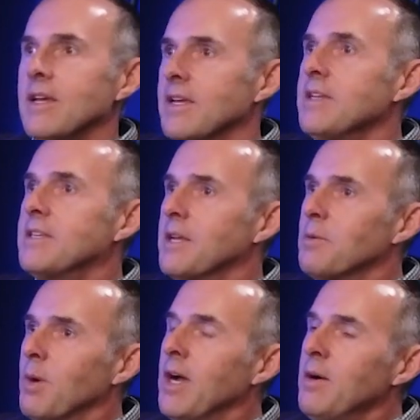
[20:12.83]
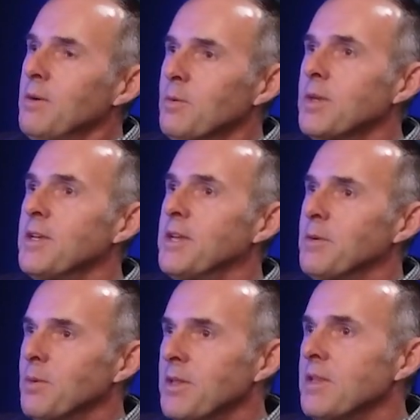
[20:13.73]
He said, well, when you
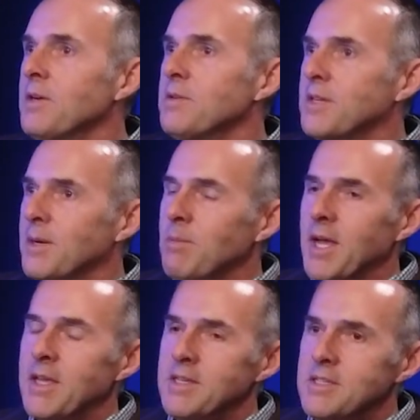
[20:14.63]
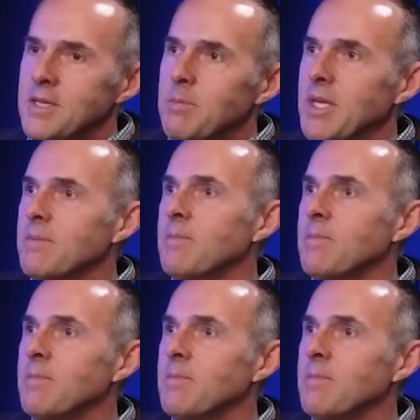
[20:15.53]
get one of those, come back and see me.